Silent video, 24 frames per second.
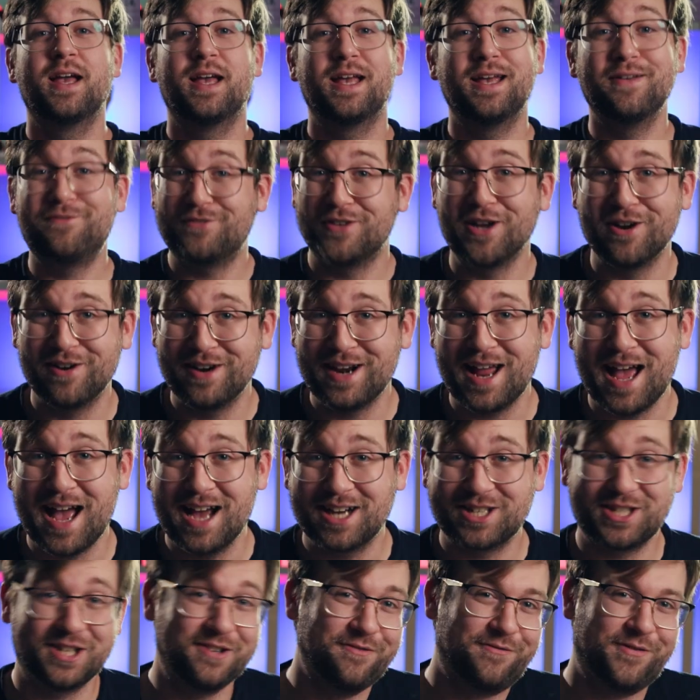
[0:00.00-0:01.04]
If you're an
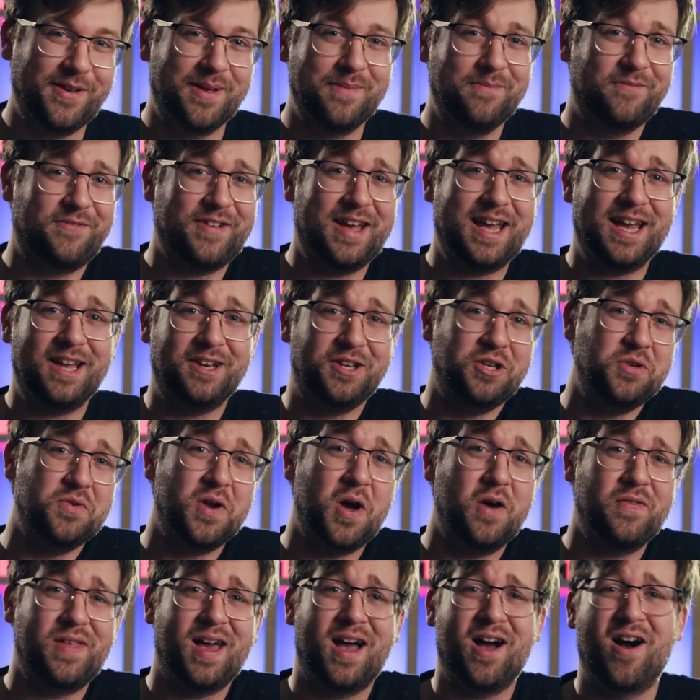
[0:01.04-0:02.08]
action film fan, you
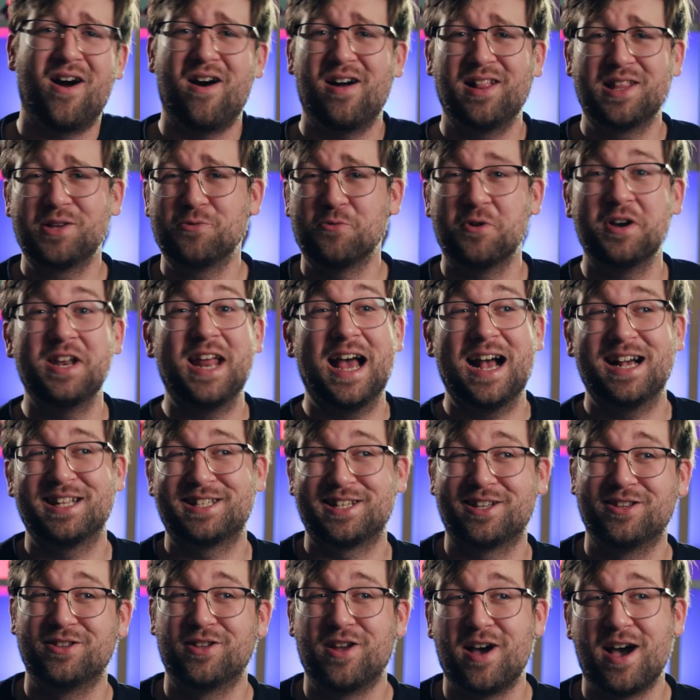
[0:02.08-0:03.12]
know that Hollywood has a
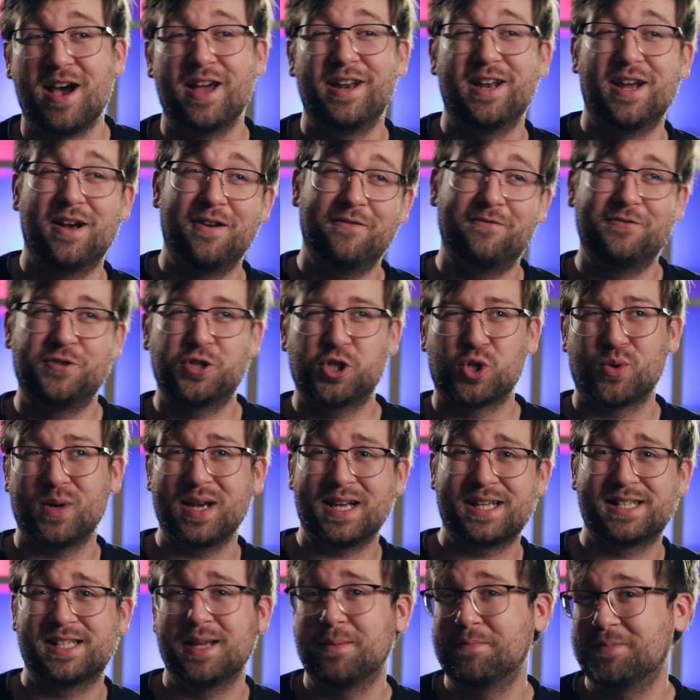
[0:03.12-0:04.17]
lot of
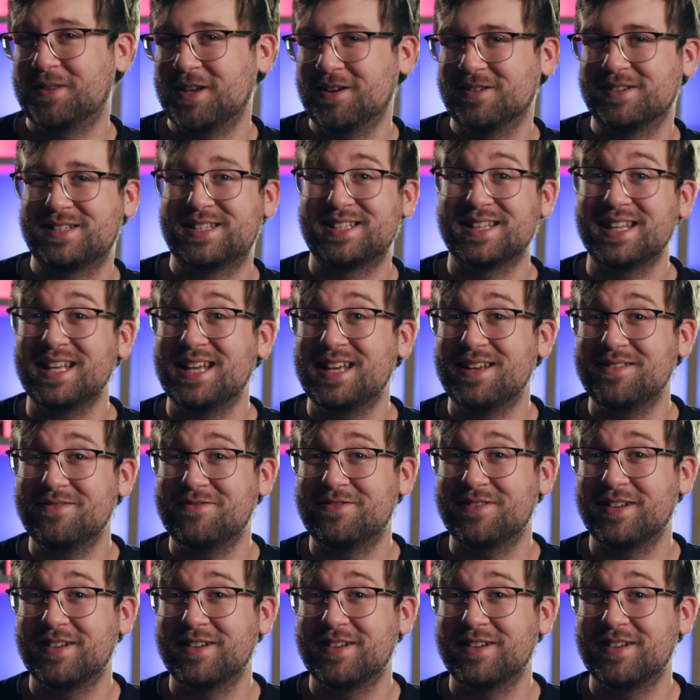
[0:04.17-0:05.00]
tricks up their sleeve